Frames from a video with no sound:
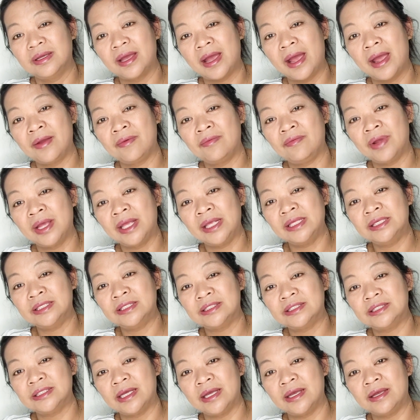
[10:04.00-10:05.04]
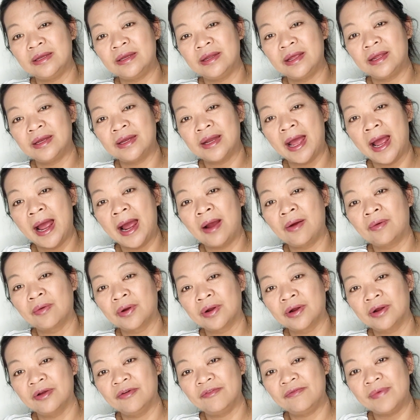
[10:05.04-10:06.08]
I wasted an
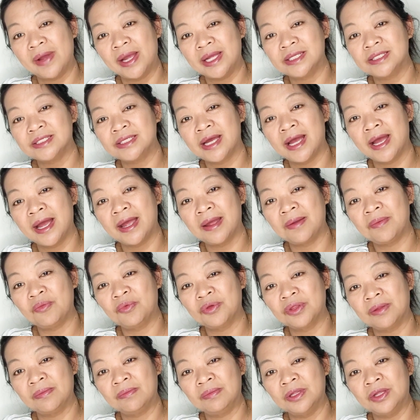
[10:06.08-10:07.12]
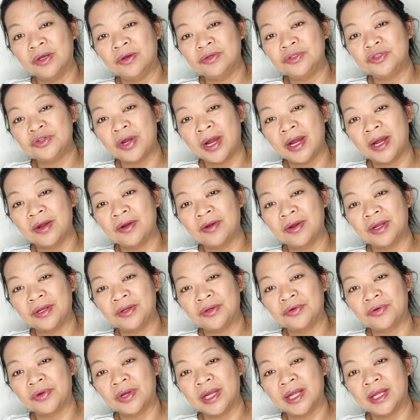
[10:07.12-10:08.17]
hour of my time with a blow dryer
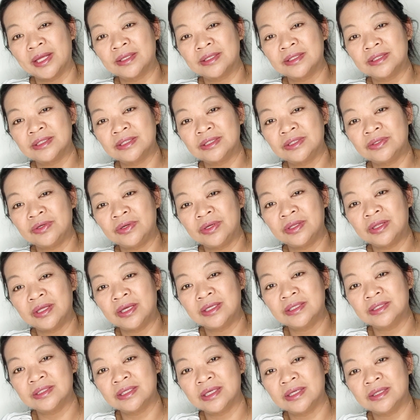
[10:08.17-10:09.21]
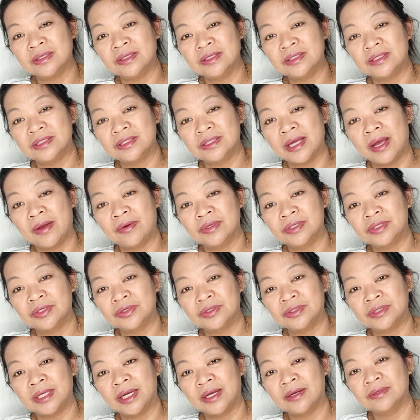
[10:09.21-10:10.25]
and crayons doing this, and this is how it
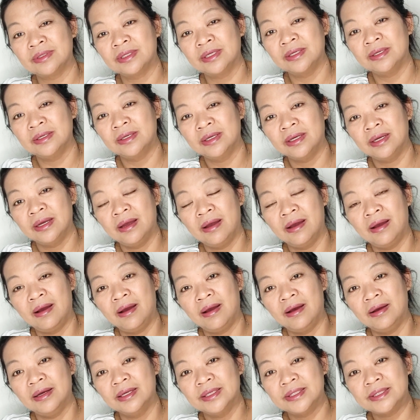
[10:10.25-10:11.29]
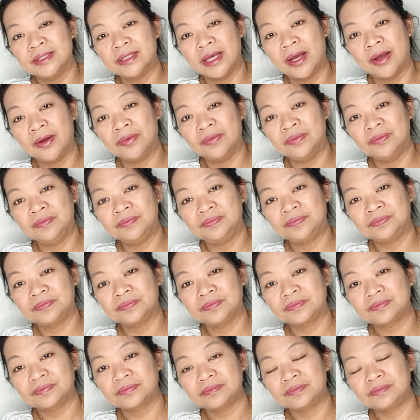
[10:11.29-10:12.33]
turned out. So,
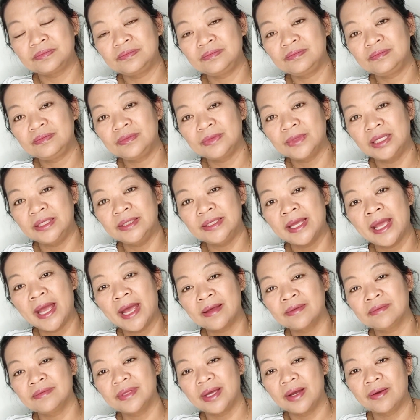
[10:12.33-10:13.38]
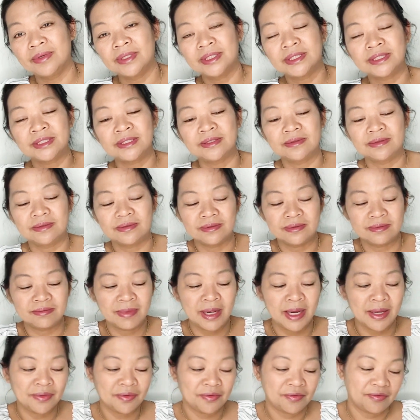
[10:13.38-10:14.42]
yeah, that was
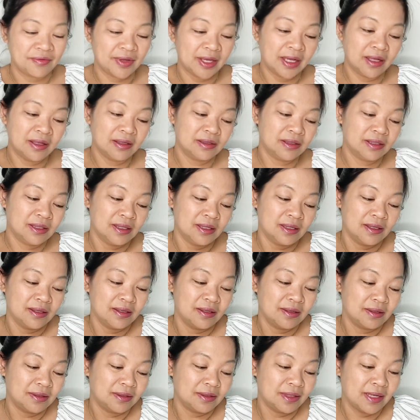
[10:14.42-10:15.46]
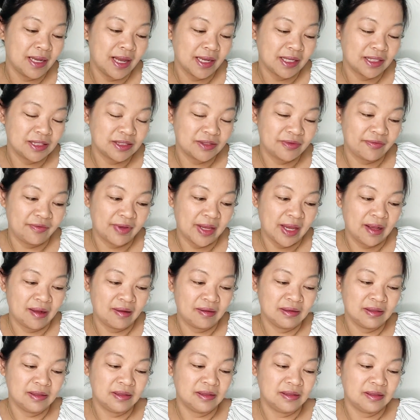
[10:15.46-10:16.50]
my other fail. Next
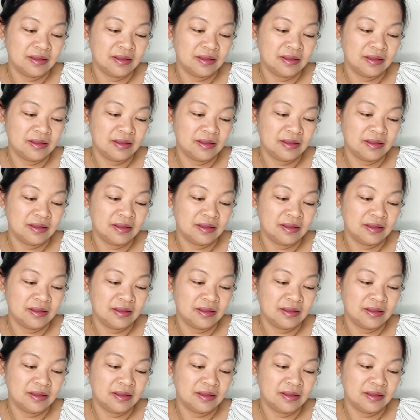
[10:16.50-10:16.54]
fail.